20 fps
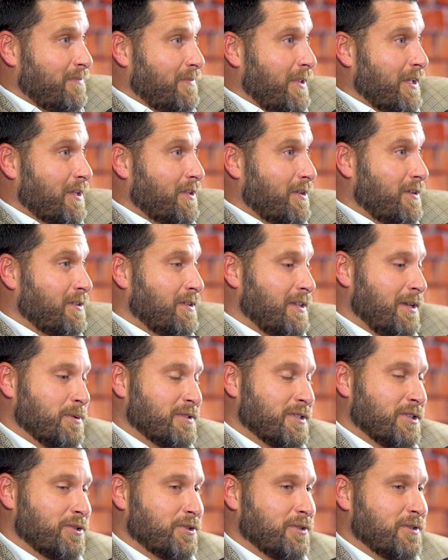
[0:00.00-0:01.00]
Like, he
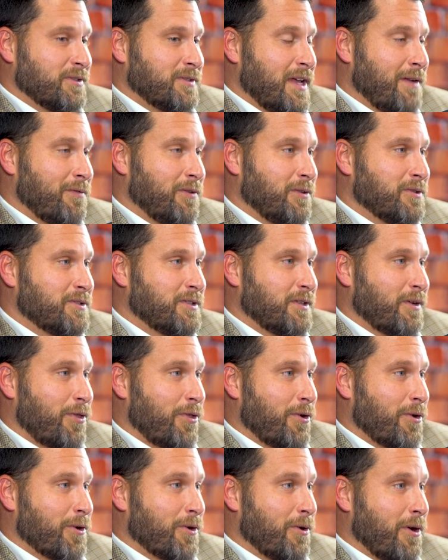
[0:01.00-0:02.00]
was introduced to evolution in
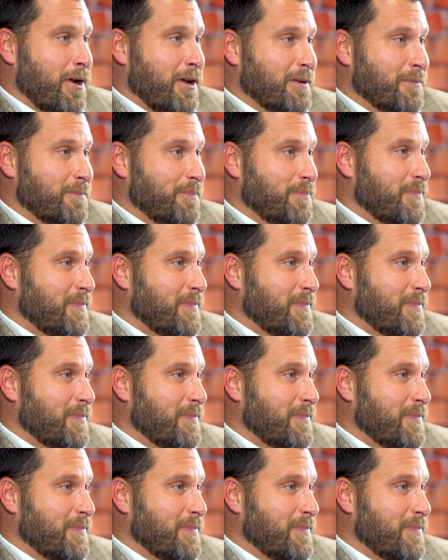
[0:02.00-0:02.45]
3rd grade.